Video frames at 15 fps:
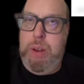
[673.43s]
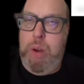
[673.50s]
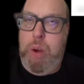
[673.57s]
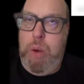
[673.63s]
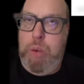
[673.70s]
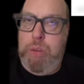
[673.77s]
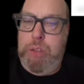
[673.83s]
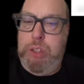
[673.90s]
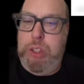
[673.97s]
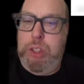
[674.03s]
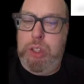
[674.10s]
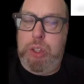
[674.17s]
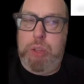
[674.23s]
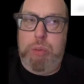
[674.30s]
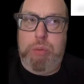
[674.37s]

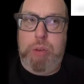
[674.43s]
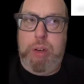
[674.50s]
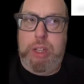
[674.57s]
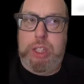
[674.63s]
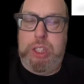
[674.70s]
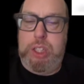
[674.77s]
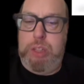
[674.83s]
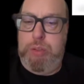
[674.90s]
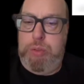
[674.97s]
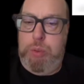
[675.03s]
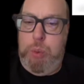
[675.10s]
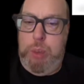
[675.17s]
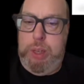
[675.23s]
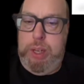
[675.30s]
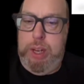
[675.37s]
obvious race in
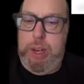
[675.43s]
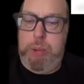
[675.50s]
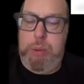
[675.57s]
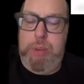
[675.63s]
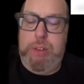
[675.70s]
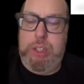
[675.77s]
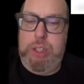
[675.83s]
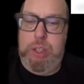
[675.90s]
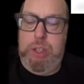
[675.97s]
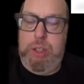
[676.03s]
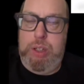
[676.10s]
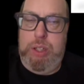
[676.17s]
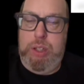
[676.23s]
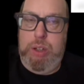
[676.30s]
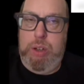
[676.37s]
40k where there's a
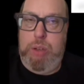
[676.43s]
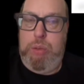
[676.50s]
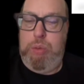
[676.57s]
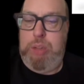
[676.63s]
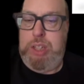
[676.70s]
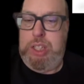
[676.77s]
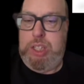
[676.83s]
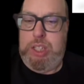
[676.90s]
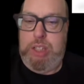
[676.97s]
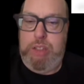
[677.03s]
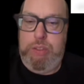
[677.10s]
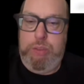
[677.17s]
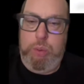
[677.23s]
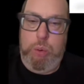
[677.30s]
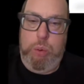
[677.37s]
reasoning
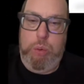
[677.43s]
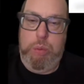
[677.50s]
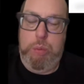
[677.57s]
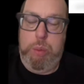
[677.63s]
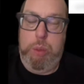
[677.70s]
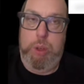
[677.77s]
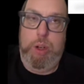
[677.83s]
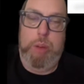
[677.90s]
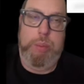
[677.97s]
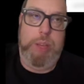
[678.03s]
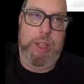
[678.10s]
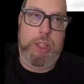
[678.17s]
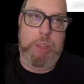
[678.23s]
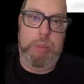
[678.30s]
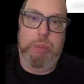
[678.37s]
for the model
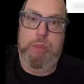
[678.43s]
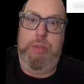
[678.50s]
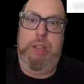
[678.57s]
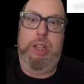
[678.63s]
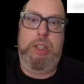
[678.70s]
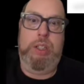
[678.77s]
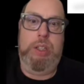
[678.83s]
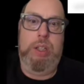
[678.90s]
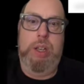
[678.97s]
updates in that